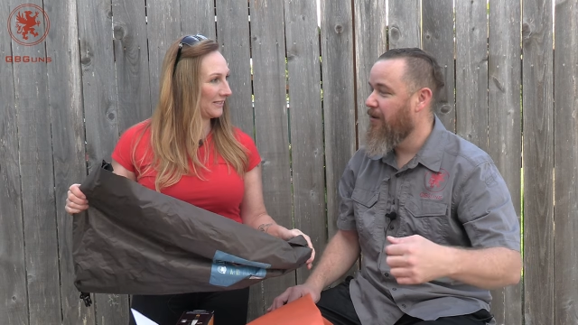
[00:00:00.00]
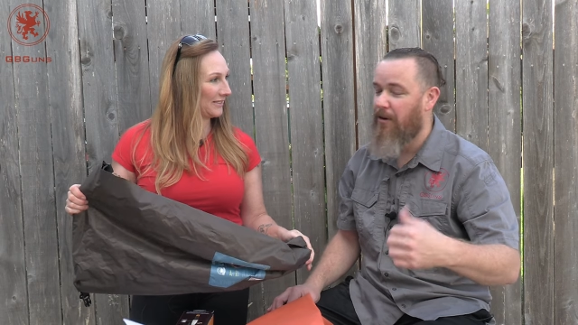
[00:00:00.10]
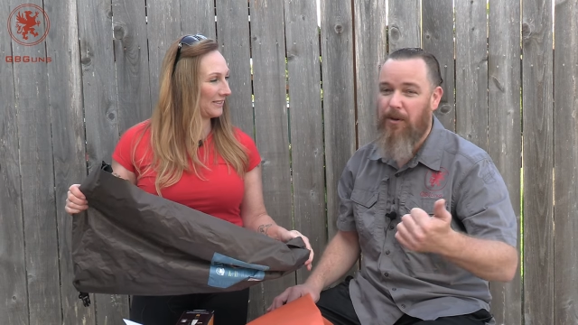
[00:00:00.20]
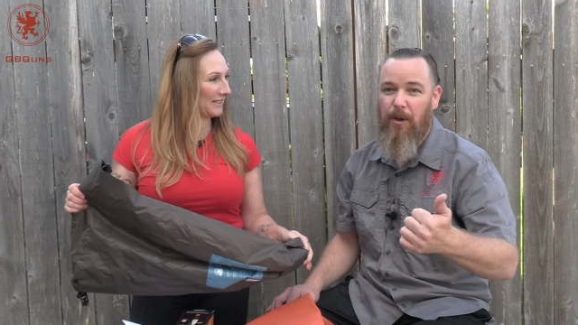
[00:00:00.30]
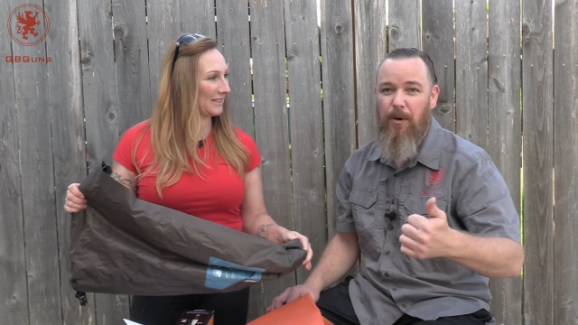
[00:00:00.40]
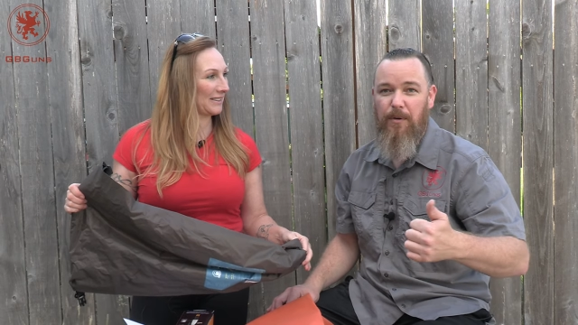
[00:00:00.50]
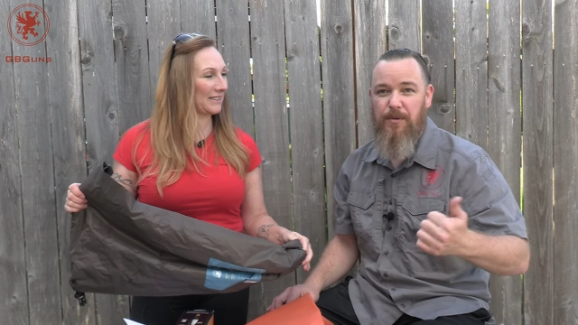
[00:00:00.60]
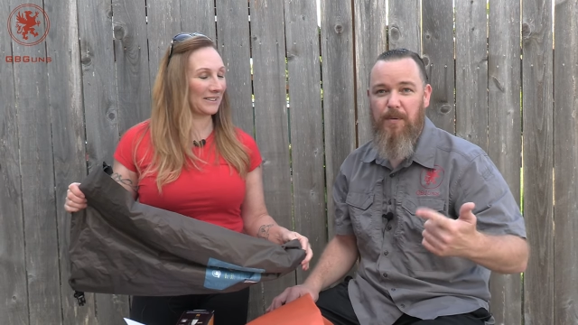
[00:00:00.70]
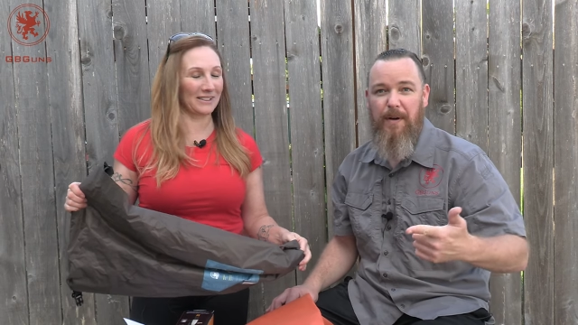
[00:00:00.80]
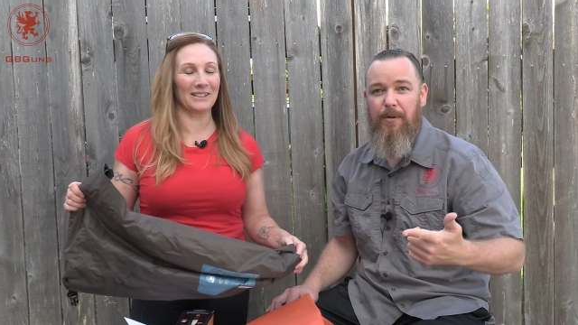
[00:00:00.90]
Speaker 1: your
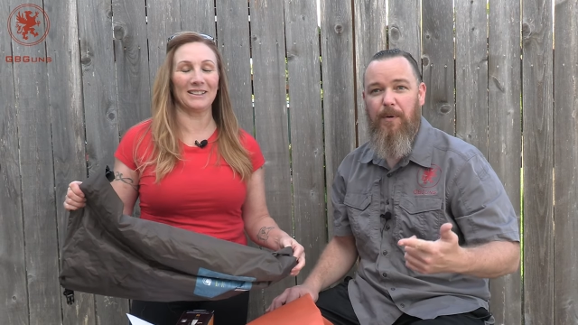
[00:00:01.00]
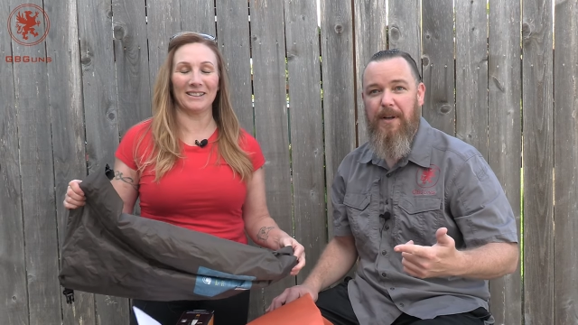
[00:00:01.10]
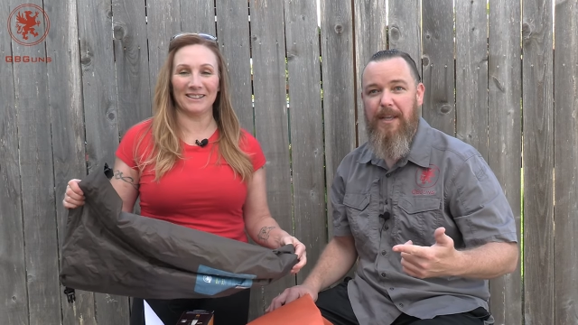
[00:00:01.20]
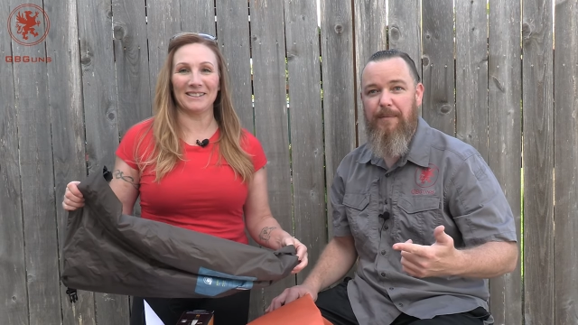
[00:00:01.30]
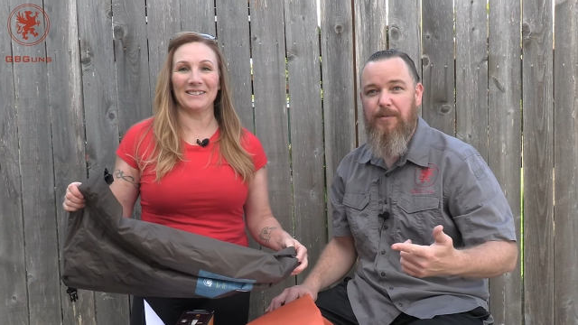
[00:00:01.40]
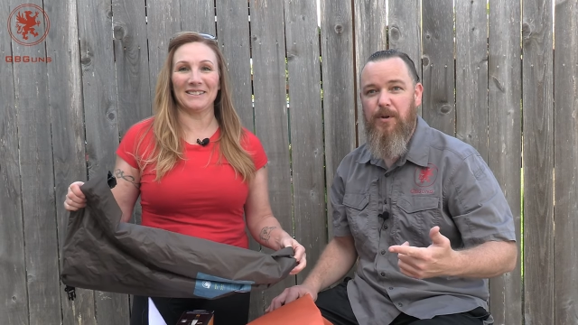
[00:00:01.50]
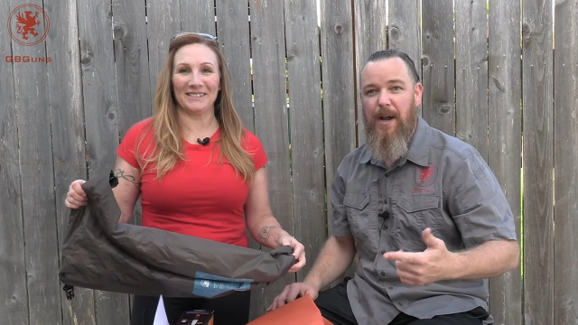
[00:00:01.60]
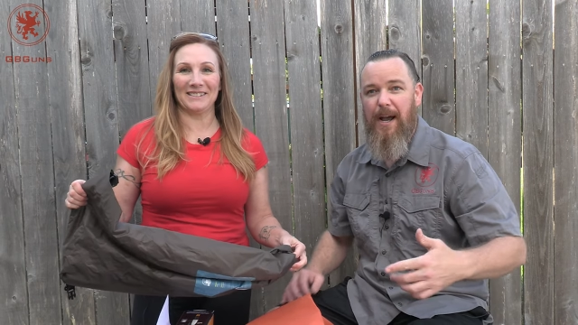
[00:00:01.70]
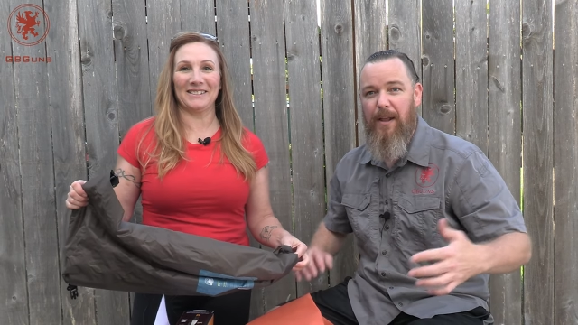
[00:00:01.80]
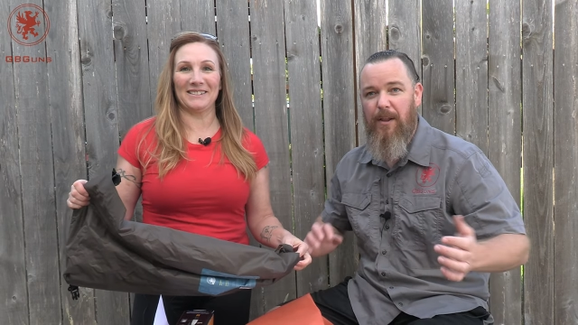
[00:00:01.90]
clothes, whatever you want to keep
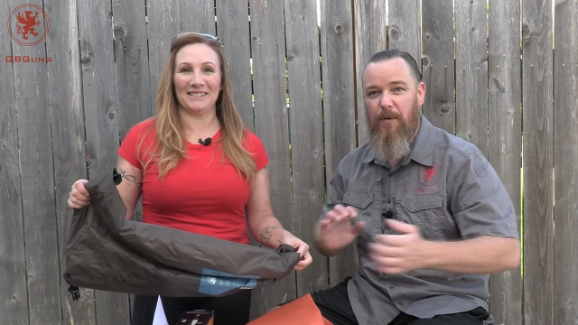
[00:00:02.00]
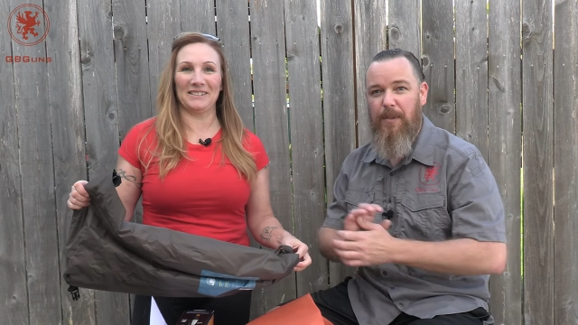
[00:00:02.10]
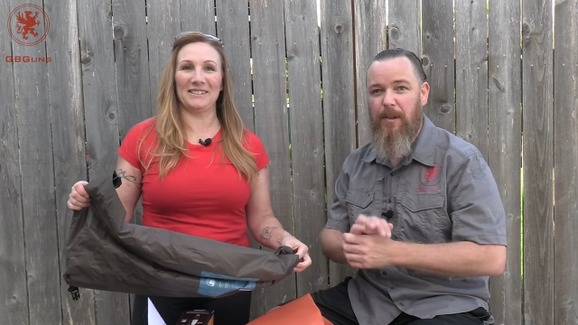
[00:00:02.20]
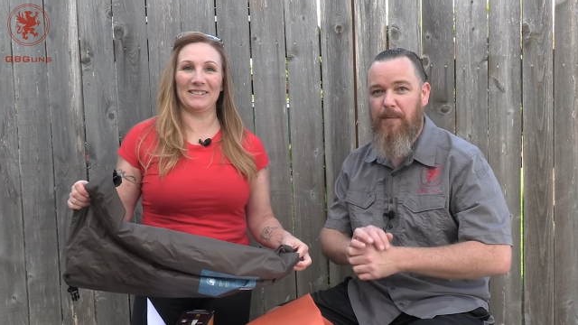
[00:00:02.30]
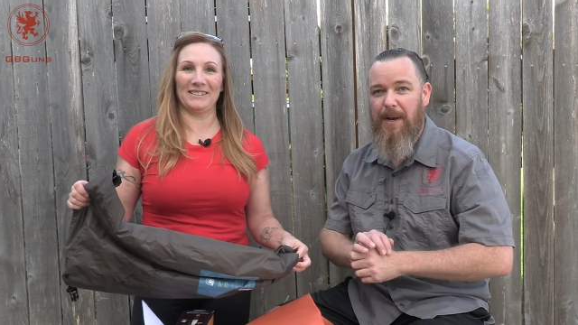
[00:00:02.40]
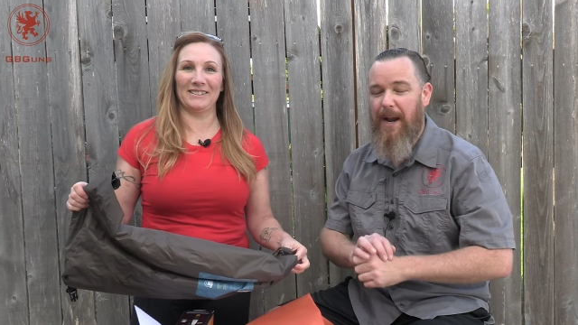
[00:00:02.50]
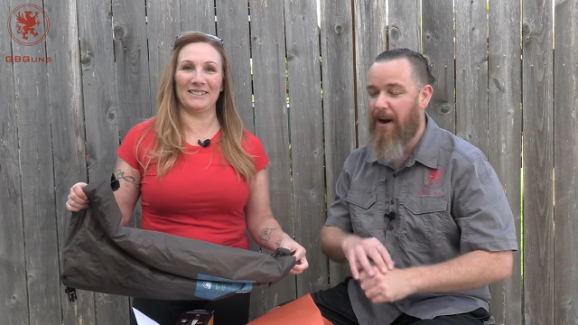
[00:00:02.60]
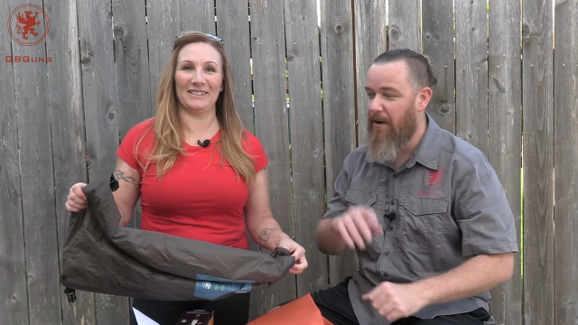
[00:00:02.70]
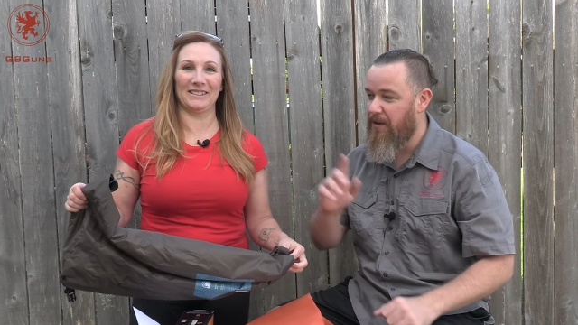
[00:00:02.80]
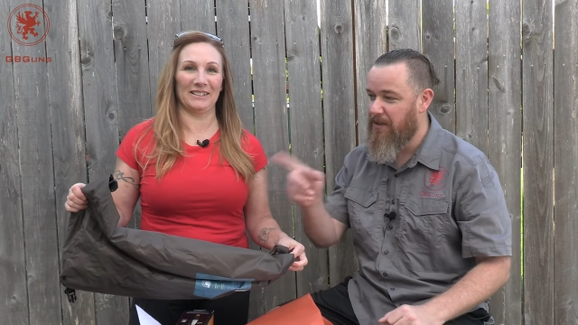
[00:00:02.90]
dry, along with a little bit of
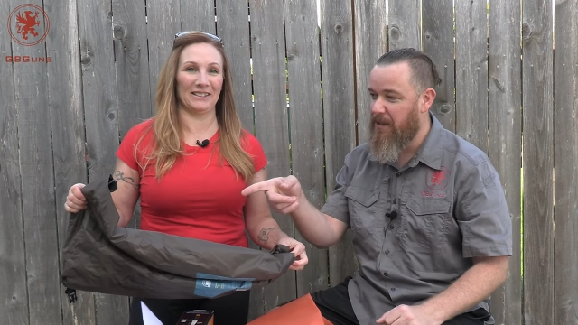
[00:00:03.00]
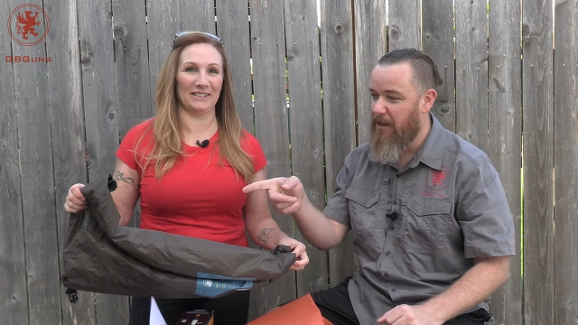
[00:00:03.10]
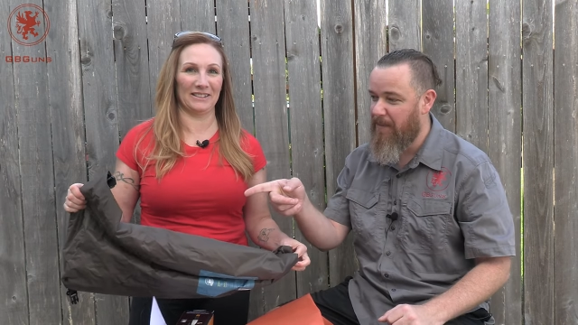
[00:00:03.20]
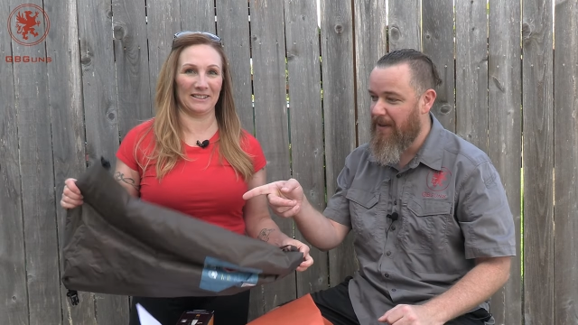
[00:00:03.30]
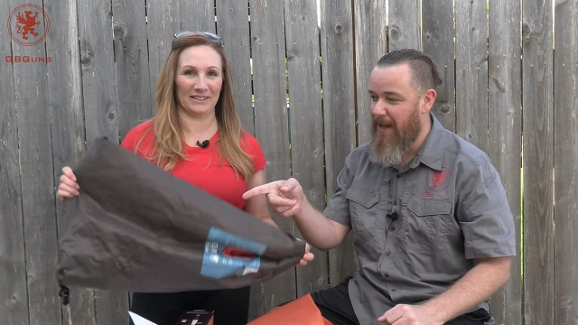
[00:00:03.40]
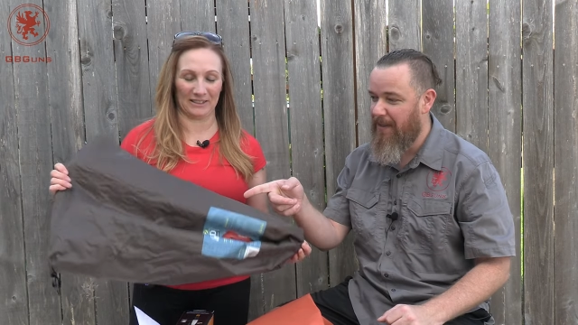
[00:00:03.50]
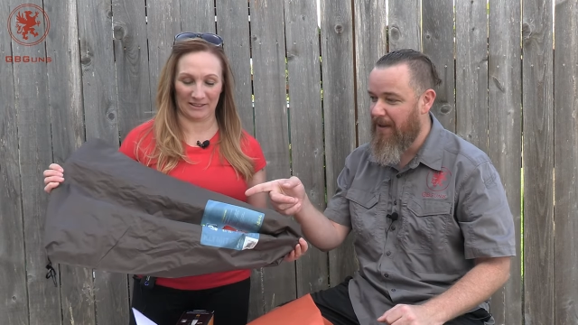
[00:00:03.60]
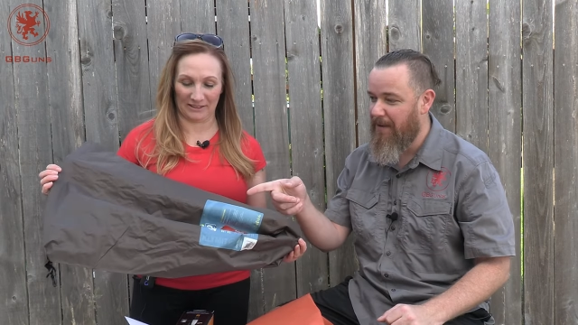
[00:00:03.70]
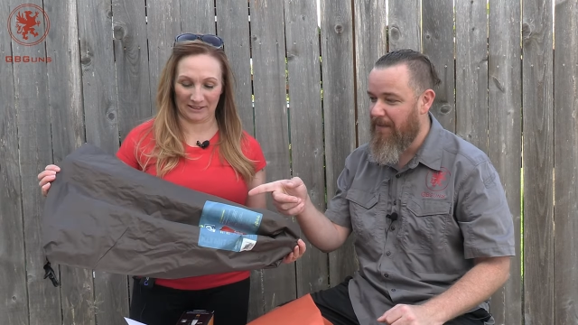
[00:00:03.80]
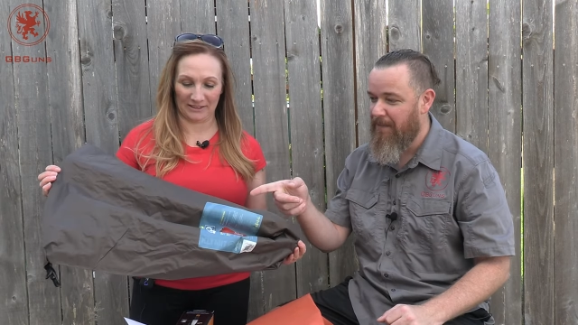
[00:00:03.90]
air, you seal up in that
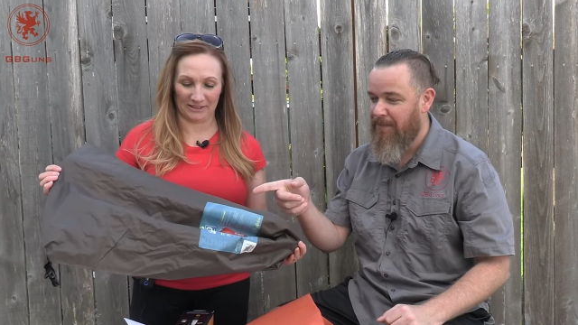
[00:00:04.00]
thing